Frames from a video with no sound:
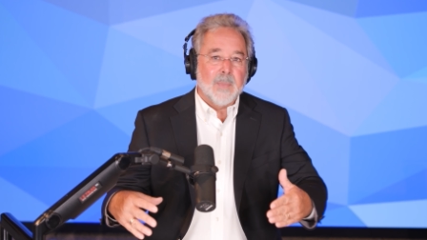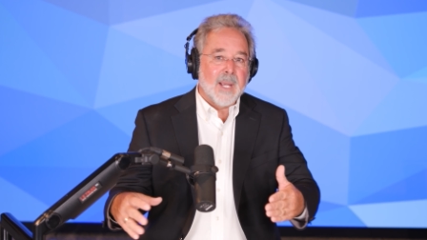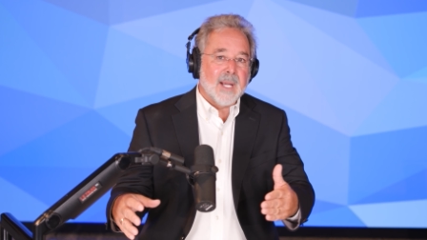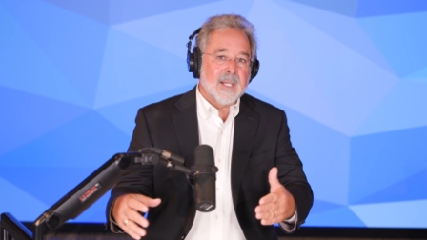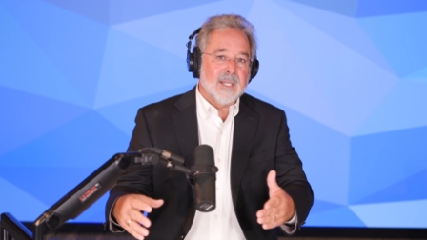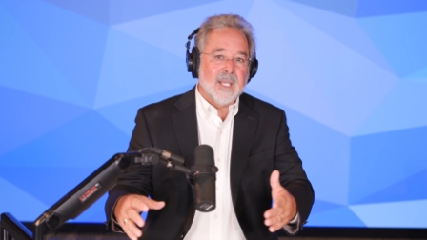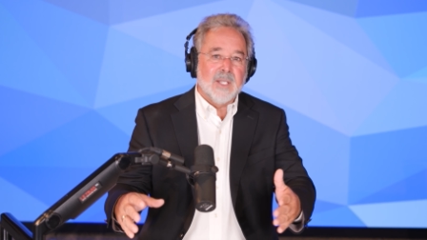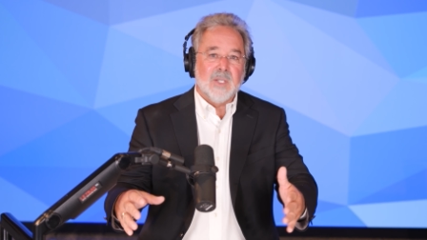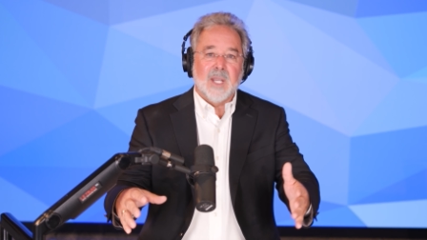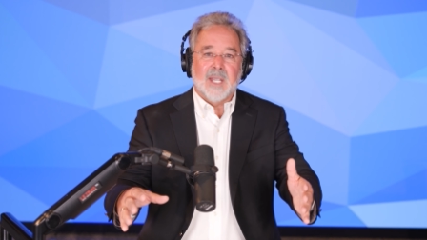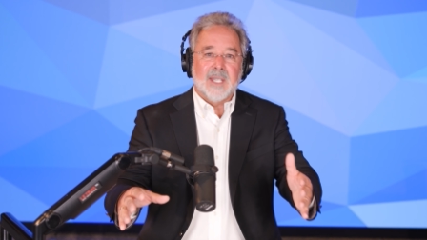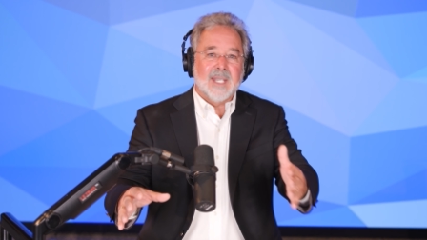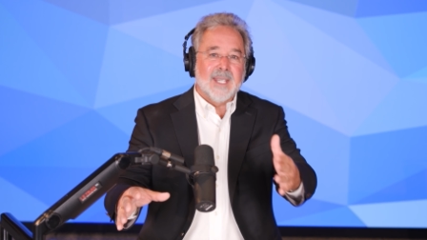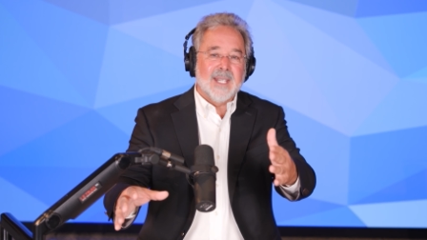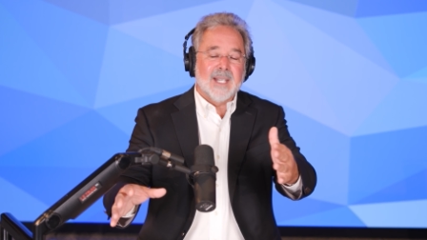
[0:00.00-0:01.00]
Back then, you had
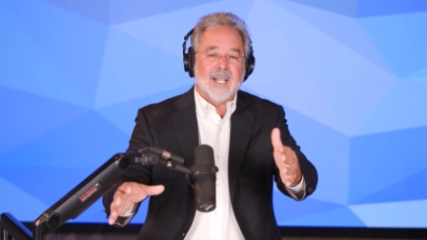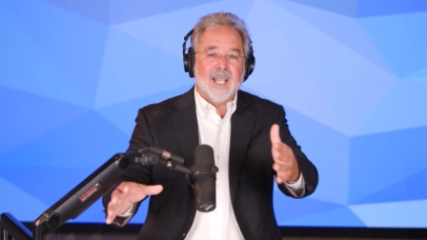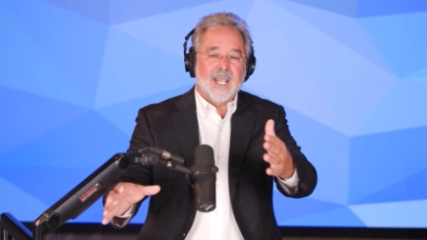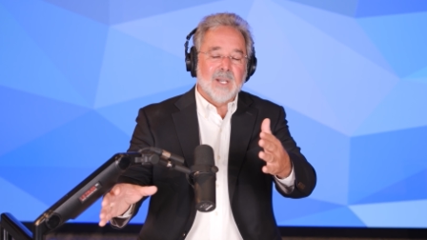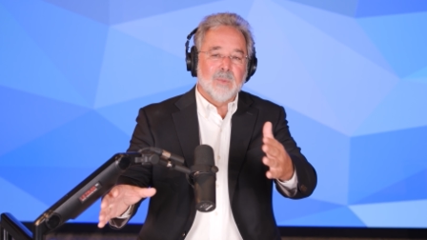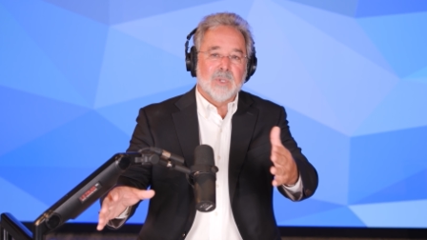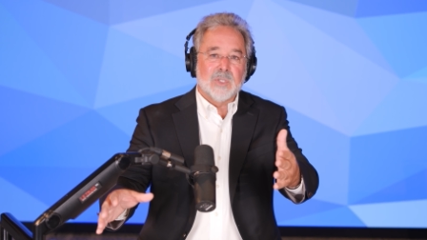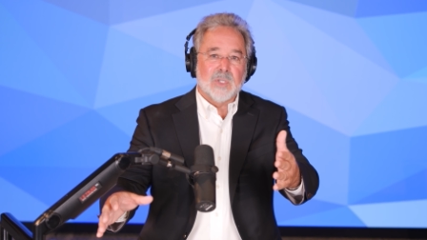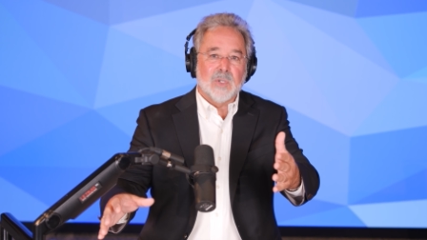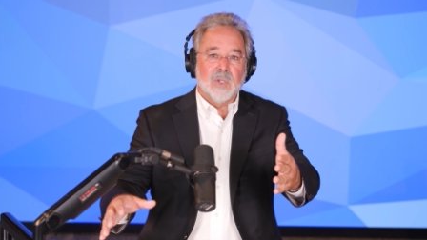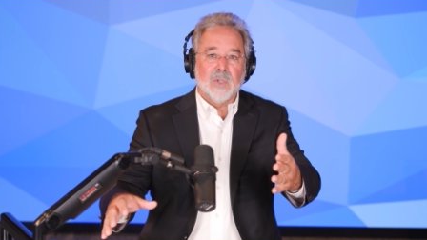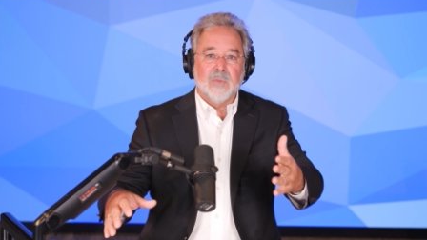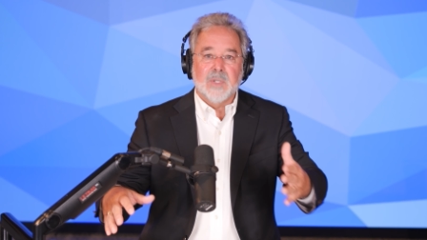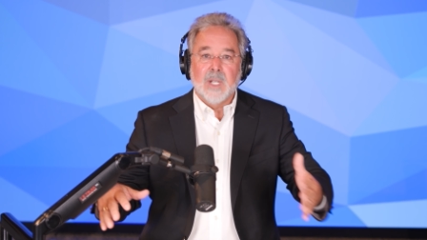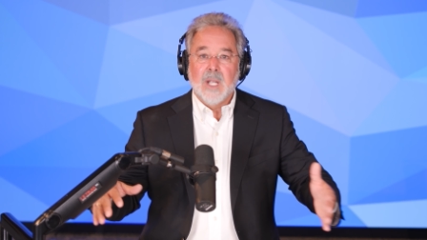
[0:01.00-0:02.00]
to get it kind of
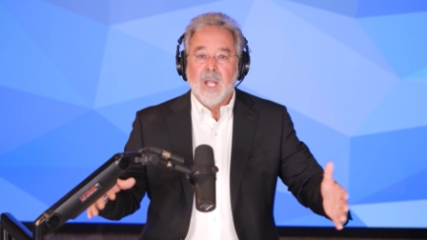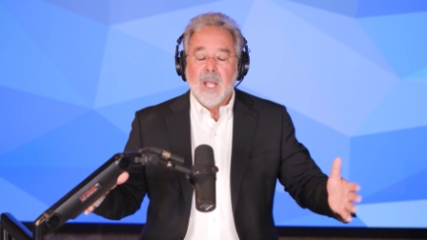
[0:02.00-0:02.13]
reserved.